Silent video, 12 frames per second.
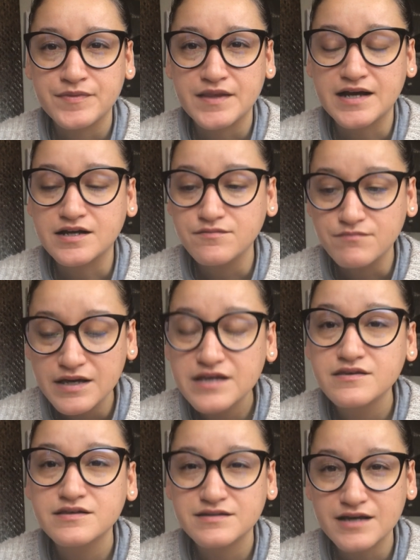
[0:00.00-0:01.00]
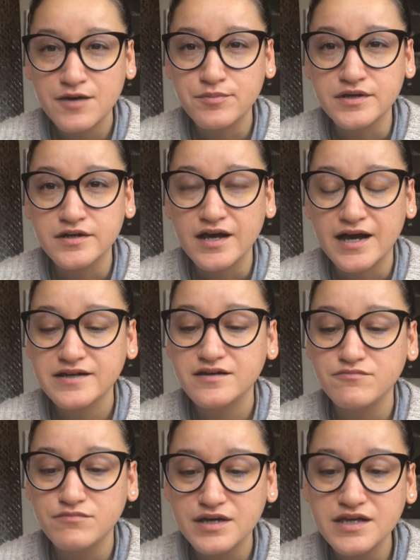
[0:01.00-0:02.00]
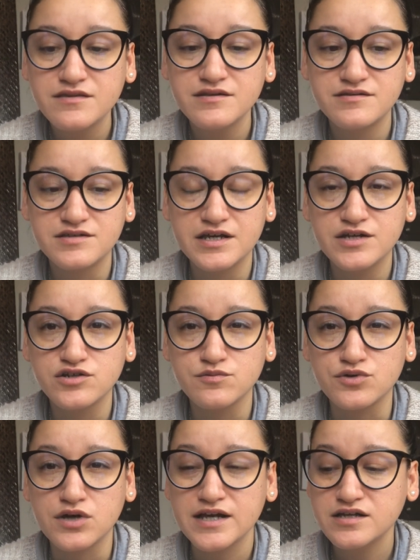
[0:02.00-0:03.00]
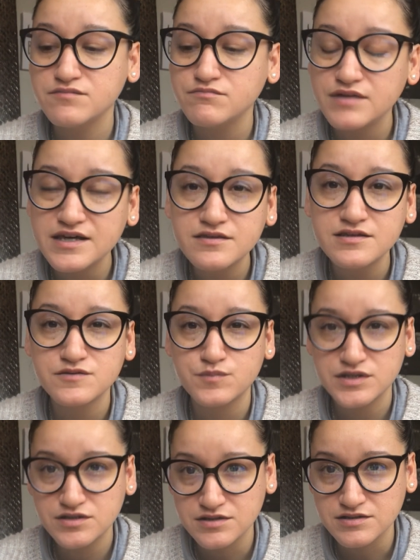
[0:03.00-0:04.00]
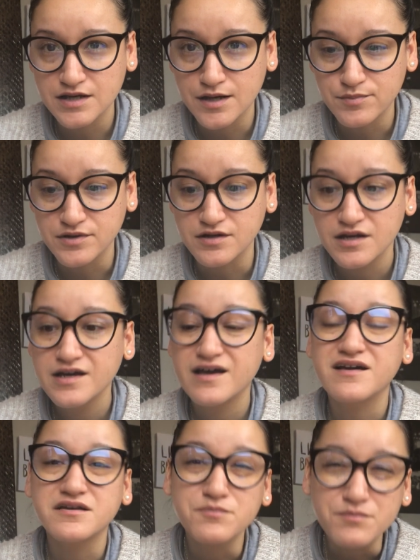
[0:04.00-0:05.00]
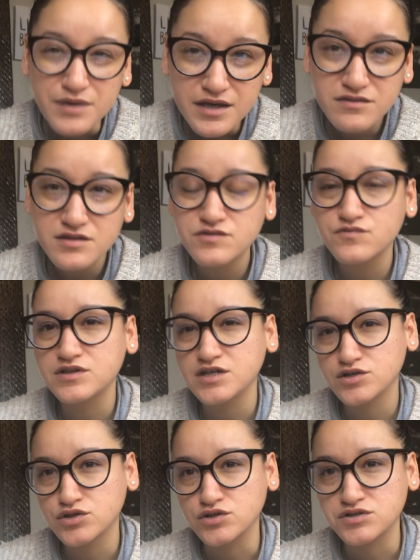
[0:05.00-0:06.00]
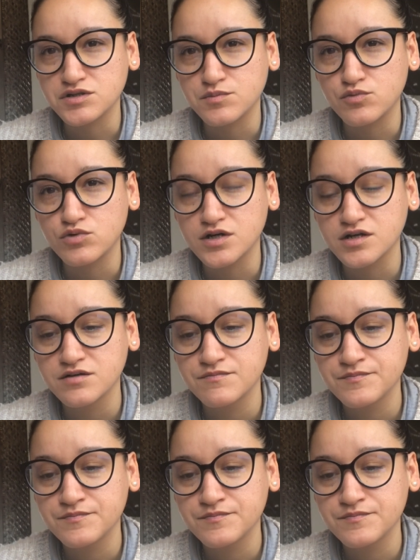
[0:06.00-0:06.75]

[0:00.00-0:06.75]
I can make this happen. I can make this tangible. I can make this business happen. I can make this relationship work.